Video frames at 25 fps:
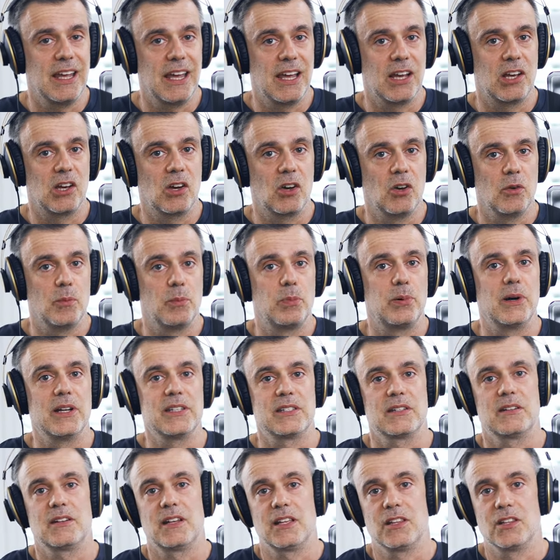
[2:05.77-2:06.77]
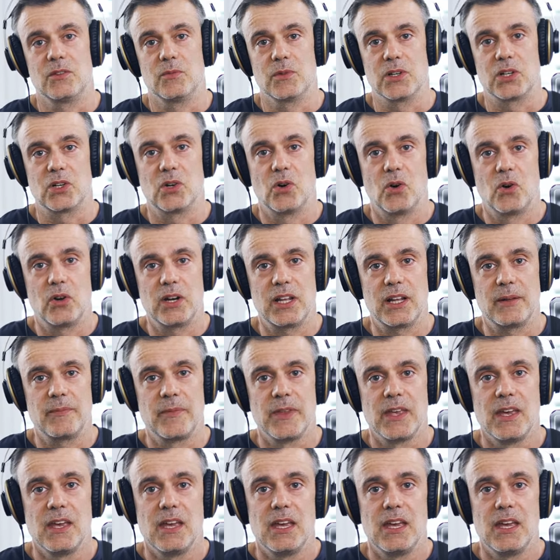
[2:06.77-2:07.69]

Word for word: echo present in the recording.